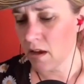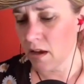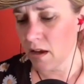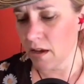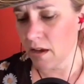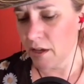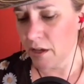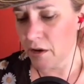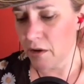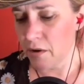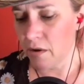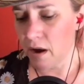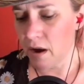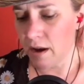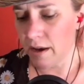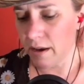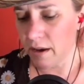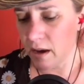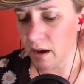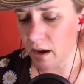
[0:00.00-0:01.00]
You know,
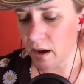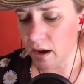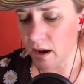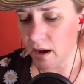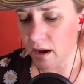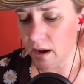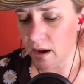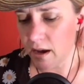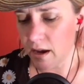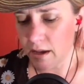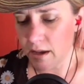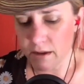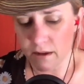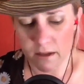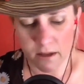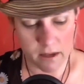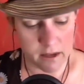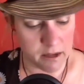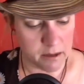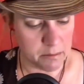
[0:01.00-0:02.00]

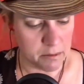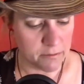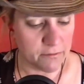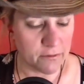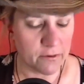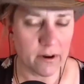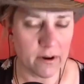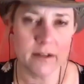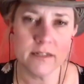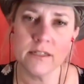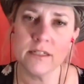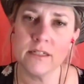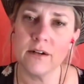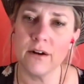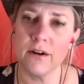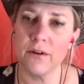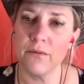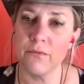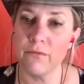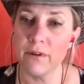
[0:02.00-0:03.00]
before I
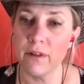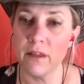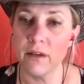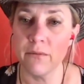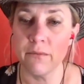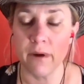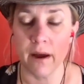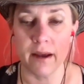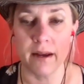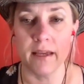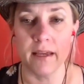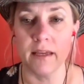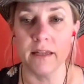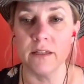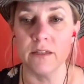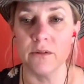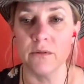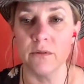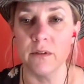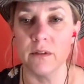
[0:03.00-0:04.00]
started really writing
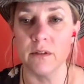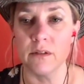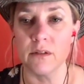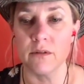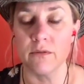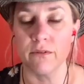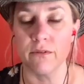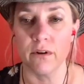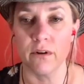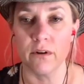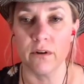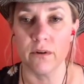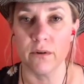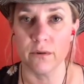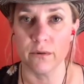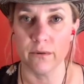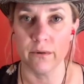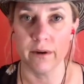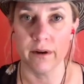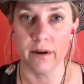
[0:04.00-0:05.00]
and doing this for a
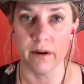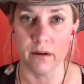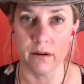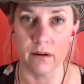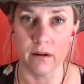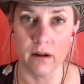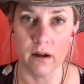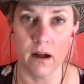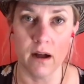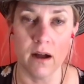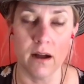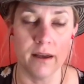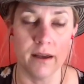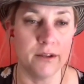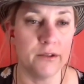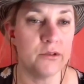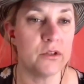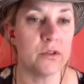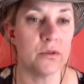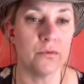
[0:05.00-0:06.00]
career, I
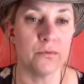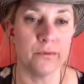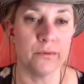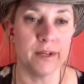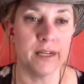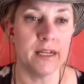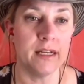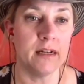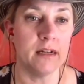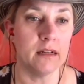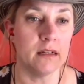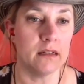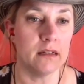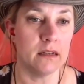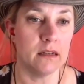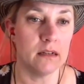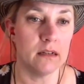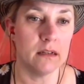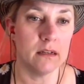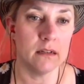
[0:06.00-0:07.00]
used to read
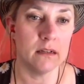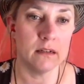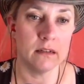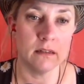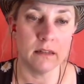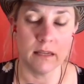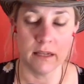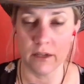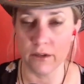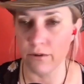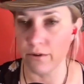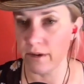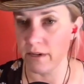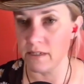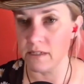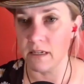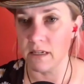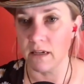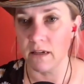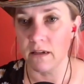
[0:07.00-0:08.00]
like
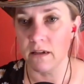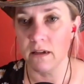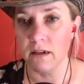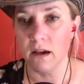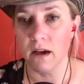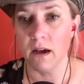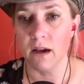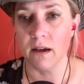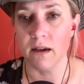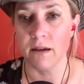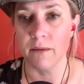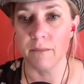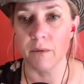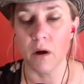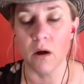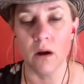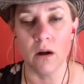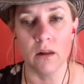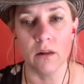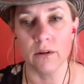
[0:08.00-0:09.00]
crazy,
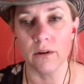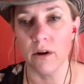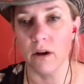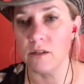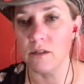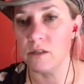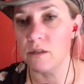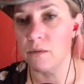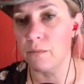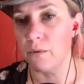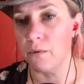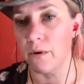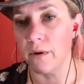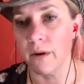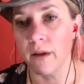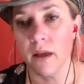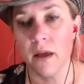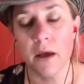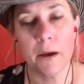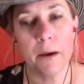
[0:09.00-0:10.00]
all across the board.
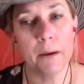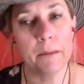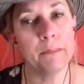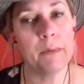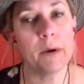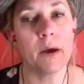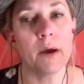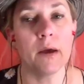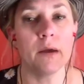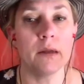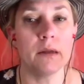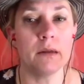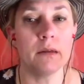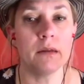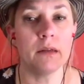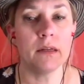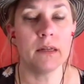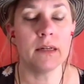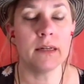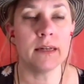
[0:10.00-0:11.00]
But
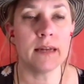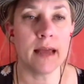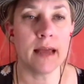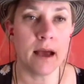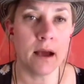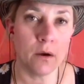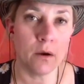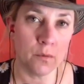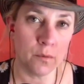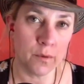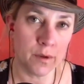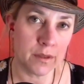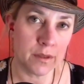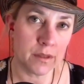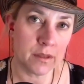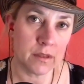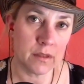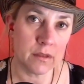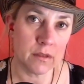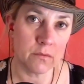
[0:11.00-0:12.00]
now with
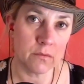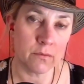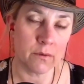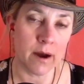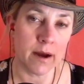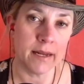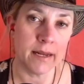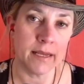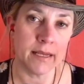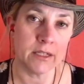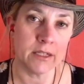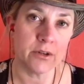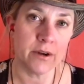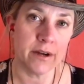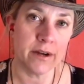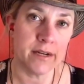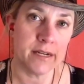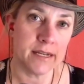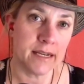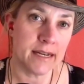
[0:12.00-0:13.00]
writing and
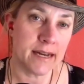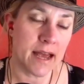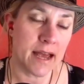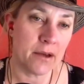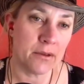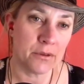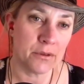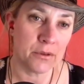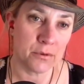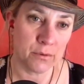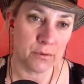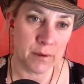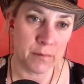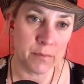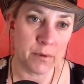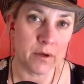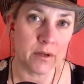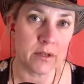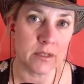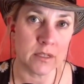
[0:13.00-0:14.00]
trying to get out 3
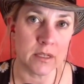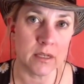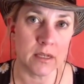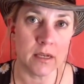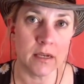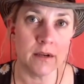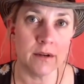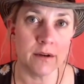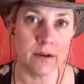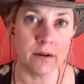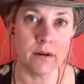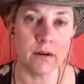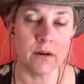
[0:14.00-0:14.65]
books a year